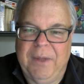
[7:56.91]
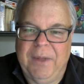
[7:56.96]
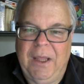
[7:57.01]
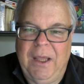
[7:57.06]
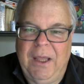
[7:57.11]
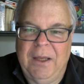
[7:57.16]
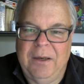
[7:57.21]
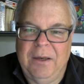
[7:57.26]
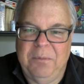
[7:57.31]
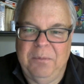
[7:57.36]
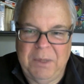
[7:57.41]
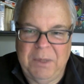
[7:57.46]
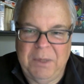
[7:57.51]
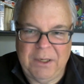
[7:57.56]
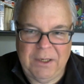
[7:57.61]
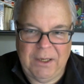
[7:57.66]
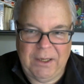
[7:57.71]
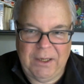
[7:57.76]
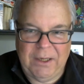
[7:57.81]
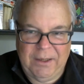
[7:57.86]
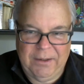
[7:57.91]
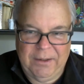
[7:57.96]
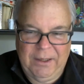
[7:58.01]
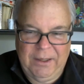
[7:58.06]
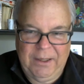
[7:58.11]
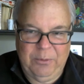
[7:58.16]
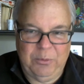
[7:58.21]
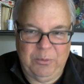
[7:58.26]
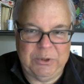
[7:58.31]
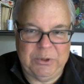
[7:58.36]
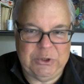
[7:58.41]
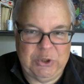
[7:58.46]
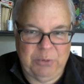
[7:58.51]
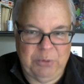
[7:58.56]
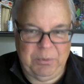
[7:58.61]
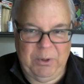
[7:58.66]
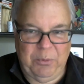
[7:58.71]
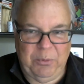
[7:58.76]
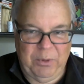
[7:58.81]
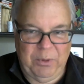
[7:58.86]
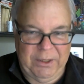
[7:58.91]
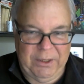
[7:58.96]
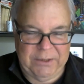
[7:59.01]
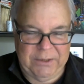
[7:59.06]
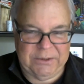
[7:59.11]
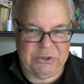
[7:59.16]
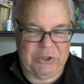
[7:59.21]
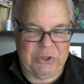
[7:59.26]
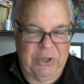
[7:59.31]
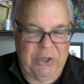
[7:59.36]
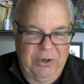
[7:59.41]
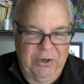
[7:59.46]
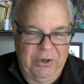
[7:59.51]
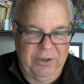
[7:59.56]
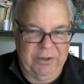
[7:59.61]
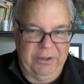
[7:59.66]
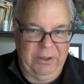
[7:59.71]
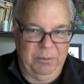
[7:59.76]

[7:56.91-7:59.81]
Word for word: And Mindy, uh, would you be willing to share a little